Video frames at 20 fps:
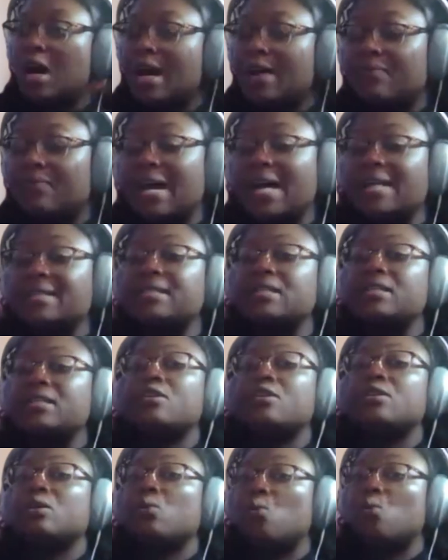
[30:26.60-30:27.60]
why, that's
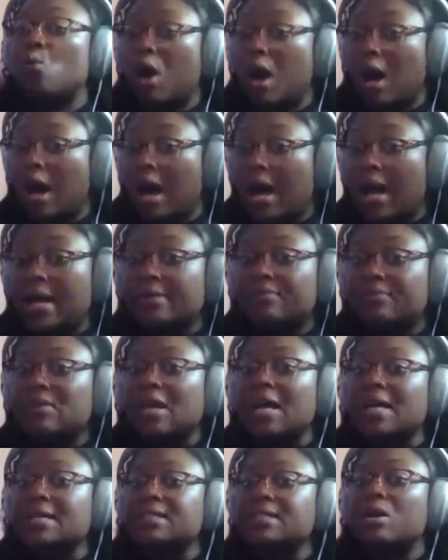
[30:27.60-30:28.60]
another why
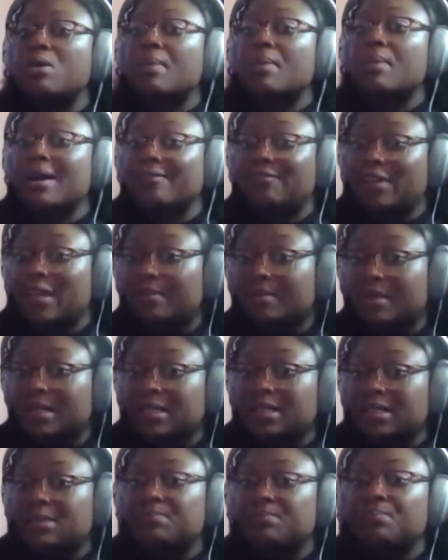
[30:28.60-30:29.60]
that I tell my
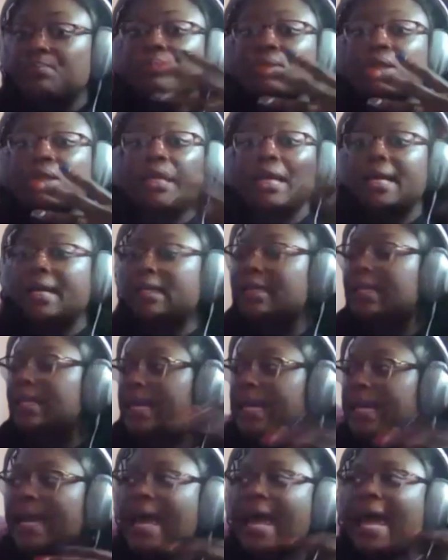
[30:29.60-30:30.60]
families
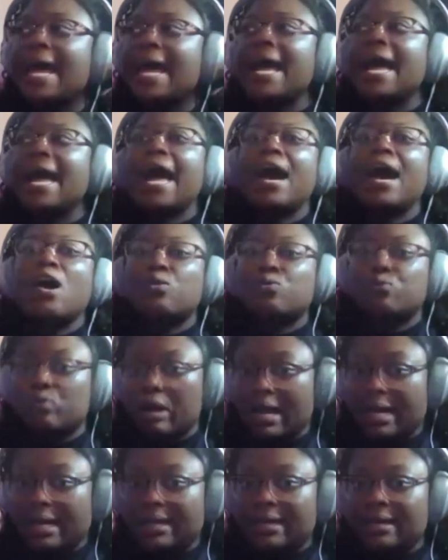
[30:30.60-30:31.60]
blatantly
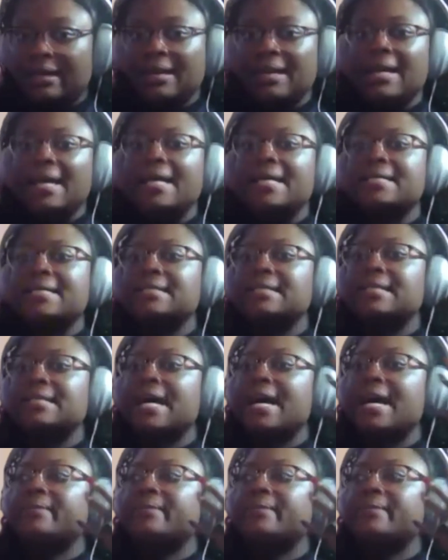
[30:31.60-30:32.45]
outright, is